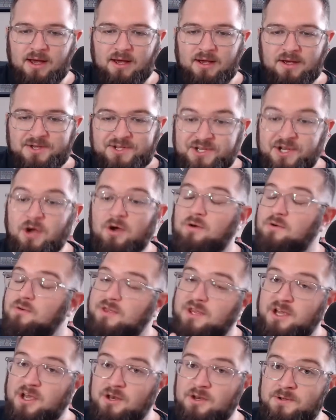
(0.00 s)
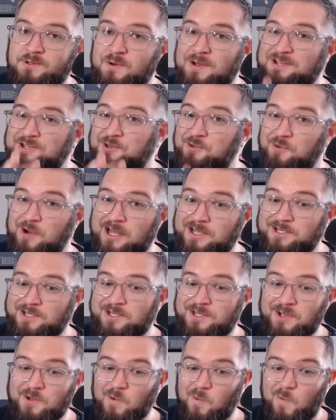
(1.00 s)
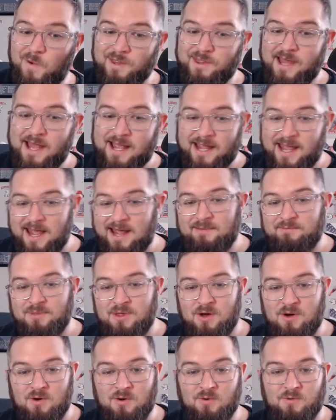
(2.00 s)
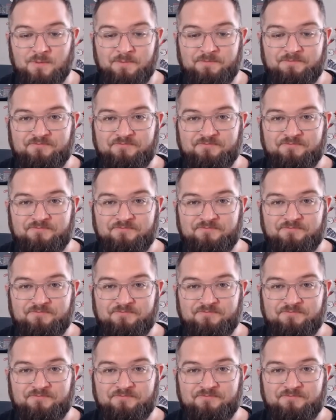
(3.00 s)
So, the good news was the Reds still won that game, though.